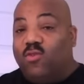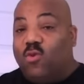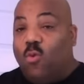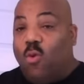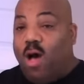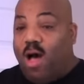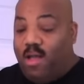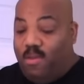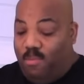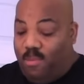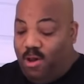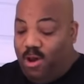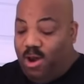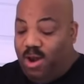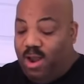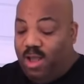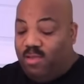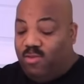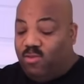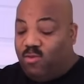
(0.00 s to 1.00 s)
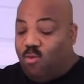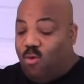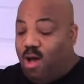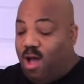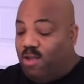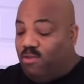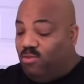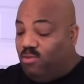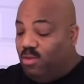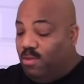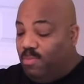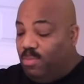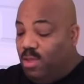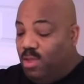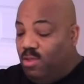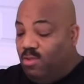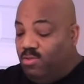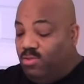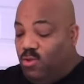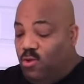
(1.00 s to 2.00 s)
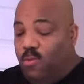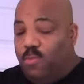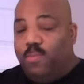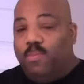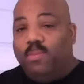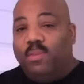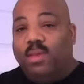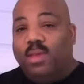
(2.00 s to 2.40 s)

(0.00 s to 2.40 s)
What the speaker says: butternut squash soup,